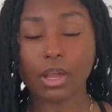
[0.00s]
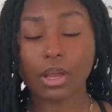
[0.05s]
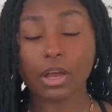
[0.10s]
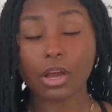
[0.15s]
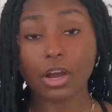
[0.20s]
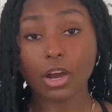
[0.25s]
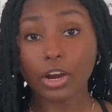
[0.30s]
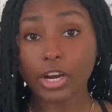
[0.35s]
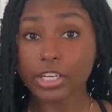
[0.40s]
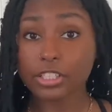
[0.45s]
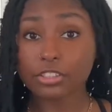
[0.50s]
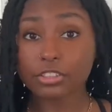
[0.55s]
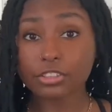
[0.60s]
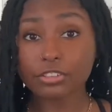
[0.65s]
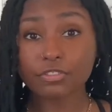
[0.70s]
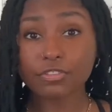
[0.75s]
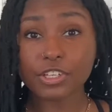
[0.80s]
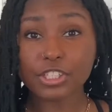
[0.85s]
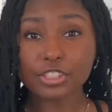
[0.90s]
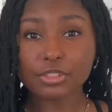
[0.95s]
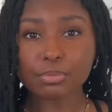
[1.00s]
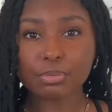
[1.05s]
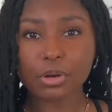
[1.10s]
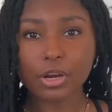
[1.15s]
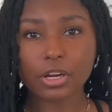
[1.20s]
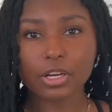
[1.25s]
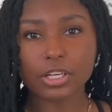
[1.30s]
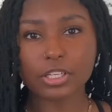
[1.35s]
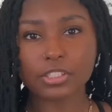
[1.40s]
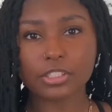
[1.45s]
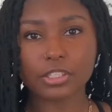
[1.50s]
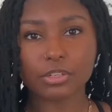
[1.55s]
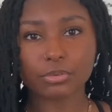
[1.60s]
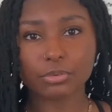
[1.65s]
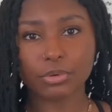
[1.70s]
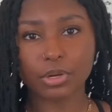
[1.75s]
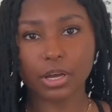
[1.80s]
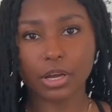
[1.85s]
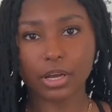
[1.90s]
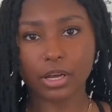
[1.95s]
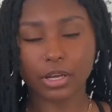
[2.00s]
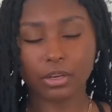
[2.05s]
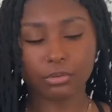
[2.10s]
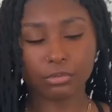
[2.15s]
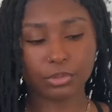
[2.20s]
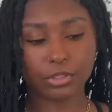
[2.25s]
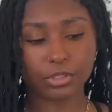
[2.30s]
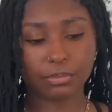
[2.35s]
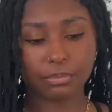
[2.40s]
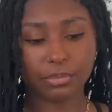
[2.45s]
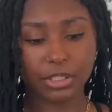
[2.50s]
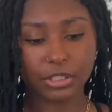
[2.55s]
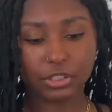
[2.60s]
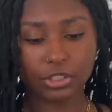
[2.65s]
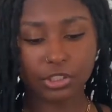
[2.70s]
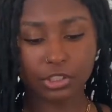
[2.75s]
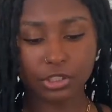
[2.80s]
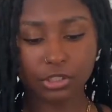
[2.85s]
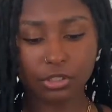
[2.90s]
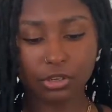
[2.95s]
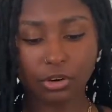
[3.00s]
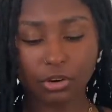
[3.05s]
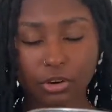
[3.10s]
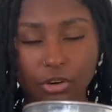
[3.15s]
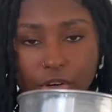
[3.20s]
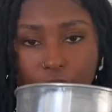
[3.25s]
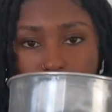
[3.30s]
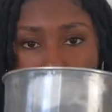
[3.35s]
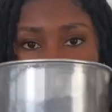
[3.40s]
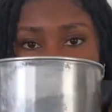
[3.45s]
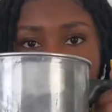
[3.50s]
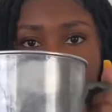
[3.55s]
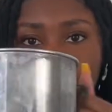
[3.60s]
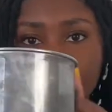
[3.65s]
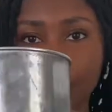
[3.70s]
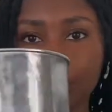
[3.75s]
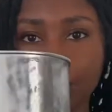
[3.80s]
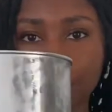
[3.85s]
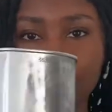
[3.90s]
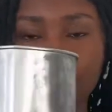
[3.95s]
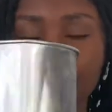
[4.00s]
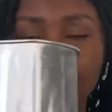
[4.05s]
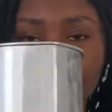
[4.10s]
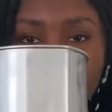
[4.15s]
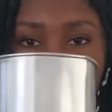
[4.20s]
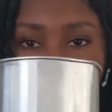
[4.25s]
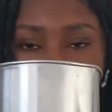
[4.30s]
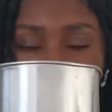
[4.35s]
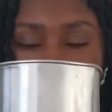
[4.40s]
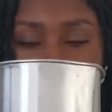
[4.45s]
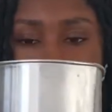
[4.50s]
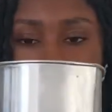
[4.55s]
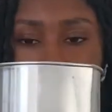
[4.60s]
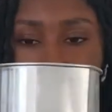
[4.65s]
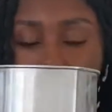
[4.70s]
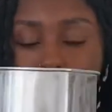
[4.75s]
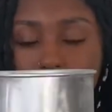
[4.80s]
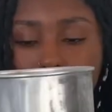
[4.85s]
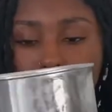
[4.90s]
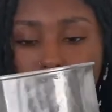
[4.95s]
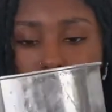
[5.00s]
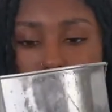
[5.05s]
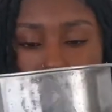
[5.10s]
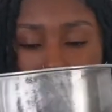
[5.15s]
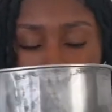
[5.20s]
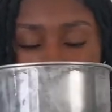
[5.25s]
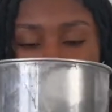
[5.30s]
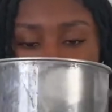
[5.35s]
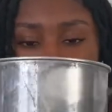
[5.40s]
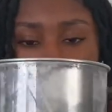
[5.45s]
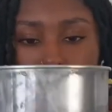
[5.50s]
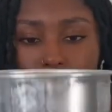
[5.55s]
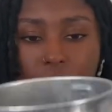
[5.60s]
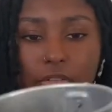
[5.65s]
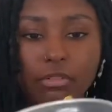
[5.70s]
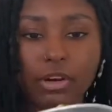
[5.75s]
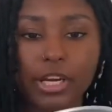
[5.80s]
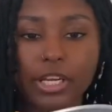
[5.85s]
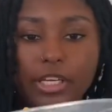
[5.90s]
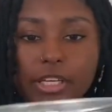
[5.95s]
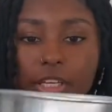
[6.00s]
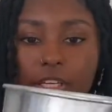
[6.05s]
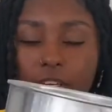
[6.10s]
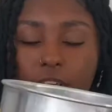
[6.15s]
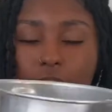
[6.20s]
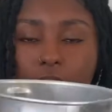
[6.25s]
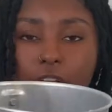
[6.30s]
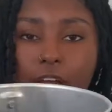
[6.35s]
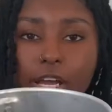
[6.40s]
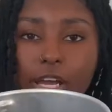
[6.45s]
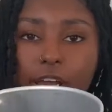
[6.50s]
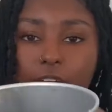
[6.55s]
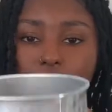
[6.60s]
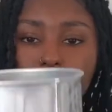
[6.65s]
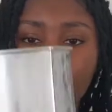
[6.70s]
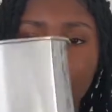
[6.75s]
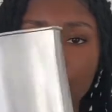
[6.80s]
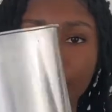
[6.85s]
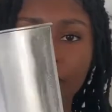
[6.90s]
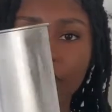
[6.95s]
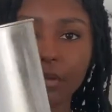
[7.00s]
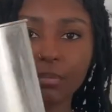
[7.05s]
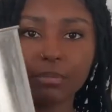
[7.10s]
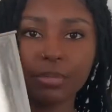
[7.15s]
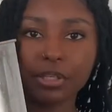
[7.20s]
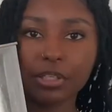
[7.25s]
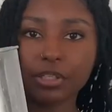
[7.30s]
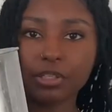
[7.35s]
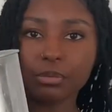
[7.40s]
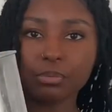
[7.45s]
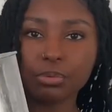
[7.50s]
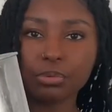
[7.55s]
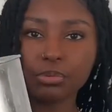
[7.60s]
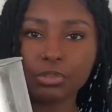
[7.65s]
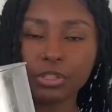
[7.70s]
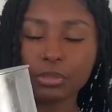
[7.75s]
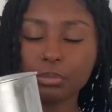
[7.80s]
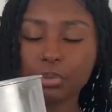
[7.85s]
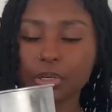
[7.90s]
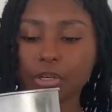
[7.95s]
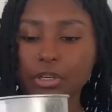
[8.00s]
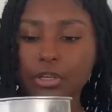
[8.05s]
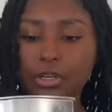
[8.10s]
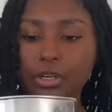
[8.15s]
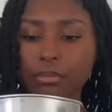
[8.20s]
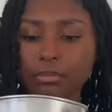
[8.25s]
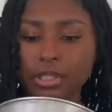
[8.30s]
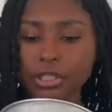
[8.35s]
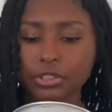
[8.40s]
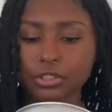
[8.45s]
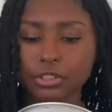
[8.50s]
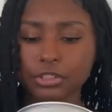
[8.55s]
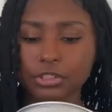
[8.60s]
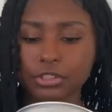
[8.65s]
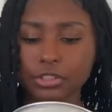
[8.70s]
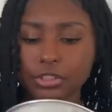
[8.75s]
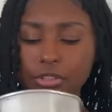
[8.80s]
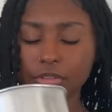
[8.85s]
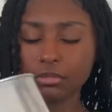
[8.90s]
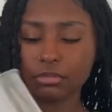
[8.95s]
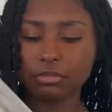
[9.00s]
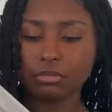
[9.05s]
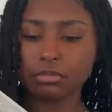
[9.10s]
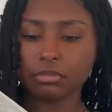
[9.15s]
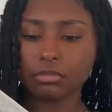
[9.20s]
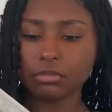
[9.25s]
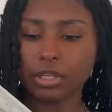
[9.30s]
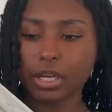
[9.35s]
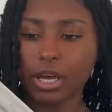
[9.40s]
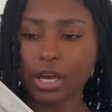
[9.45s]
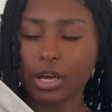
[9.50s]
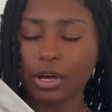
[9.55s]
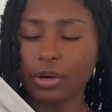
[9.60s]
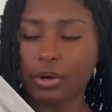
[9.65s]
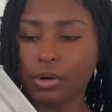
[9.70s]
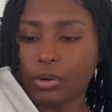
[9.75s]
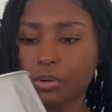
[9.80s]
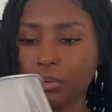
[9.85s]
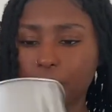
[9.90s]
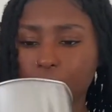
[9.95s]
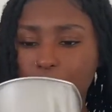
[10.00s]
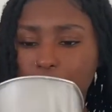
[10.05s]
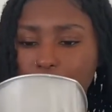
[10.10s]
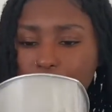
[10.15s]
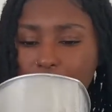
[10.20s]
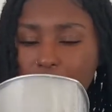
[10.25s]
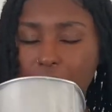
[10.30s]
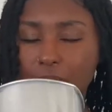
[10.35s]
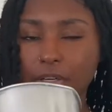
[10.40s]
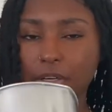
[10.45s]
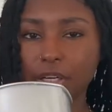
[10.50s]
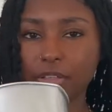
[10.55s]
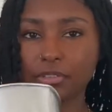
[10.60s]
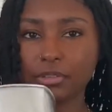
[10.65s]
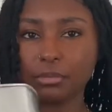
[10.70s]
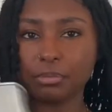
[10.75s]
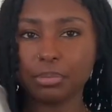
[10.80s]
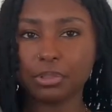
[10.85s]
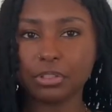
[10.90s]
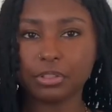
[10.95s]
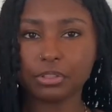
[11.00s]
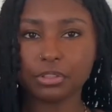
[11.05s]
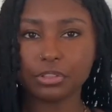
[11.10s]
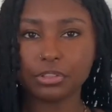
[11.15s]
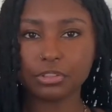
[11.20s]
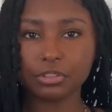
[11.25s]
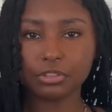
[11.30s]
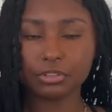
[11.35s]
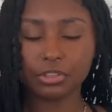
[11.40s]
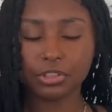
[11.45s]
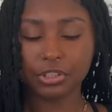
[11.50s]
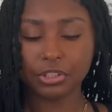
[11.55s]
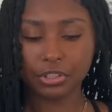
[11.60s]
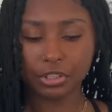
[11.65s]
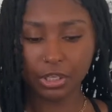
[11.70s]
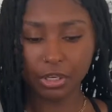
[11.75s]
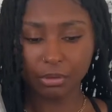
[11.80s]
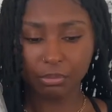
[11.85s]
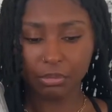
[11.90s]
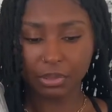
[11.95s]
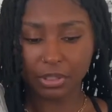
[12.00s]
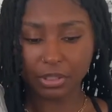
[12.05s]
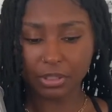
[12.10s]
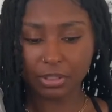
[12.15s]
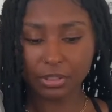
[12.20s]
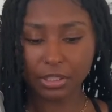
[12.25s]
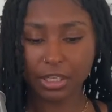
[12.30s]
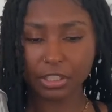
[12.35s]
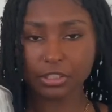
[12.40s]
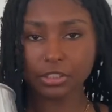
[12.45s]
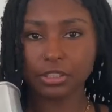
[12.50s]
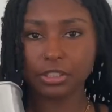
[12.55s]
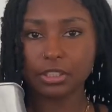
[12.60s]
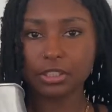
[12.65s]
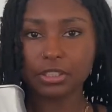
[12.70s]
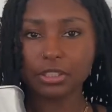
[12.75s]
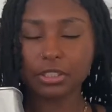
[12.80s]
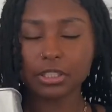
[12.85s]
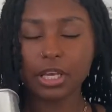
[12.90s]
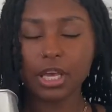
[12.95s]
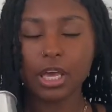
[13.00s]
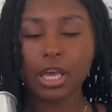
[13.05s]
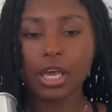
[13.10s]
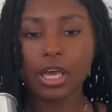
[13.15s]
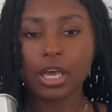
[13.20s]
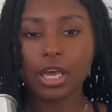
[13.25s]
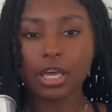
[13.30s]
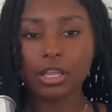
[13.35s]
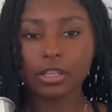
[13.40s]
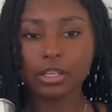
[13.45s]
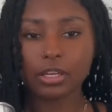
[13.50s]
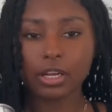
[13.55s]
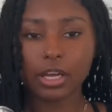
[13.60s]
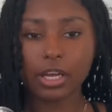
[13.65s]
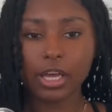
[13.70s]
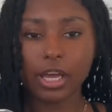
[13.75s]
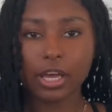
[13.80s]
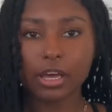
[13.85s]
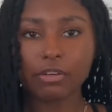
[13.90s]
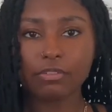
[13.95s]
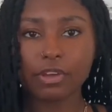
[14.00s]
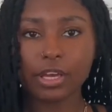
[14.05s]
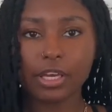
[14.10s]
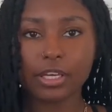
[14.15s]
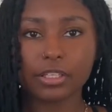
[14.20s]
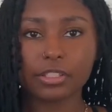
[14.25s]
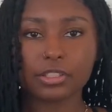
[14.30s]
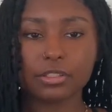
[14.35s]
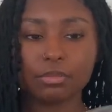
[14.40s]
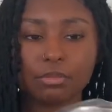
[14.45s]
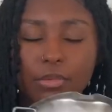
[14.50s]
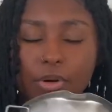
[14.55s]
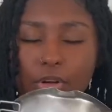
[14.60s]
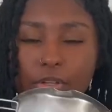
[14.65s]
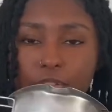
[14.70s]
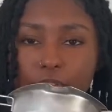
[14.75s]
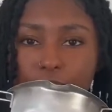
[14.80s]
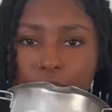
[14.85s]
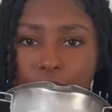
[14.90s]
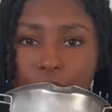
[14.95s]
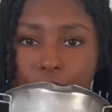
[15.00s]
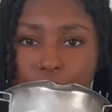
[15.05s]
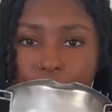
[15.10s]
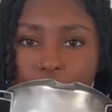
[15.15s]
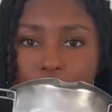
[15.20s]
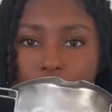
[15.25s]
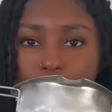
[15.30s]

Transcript: All right, so the first products that I want to mention are your pouring pot. So right here, I have a bigger pouring pot. I'm not sure how big, I'll have to put it on the screen, how big this actually is. And then I have a smaller one.